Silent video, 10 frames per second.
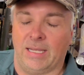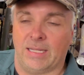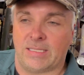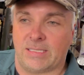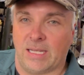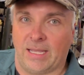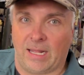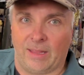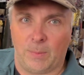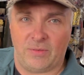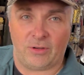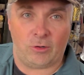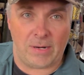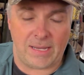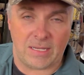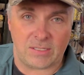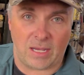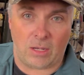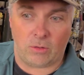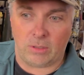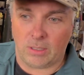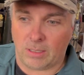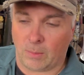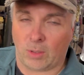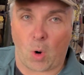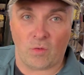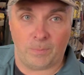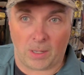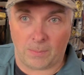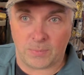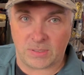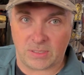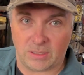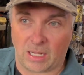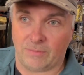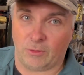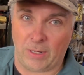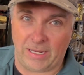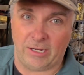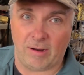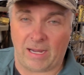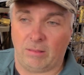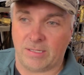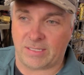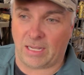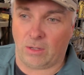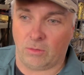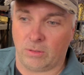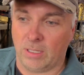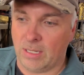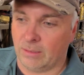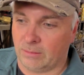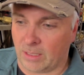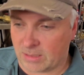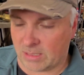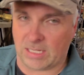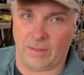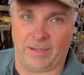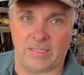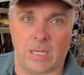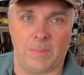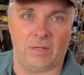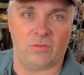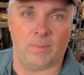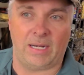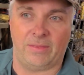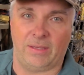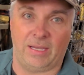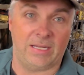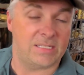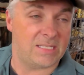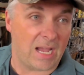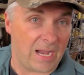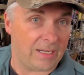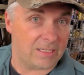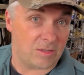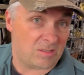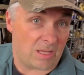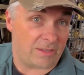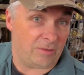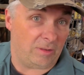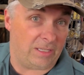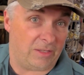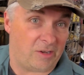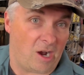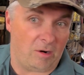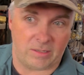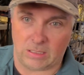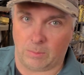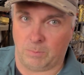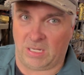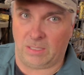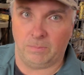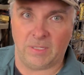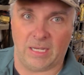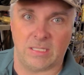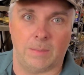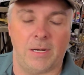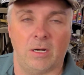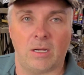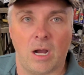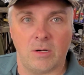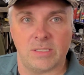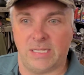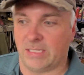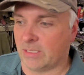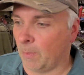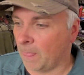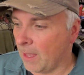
It's got a little bit of a creaking sound. When I go over bumps, kind of a creaky, crackly sound. Doesn't sound like it's coming from anything inside because there's nothing really in the car except me, kids, and a pair of car seats.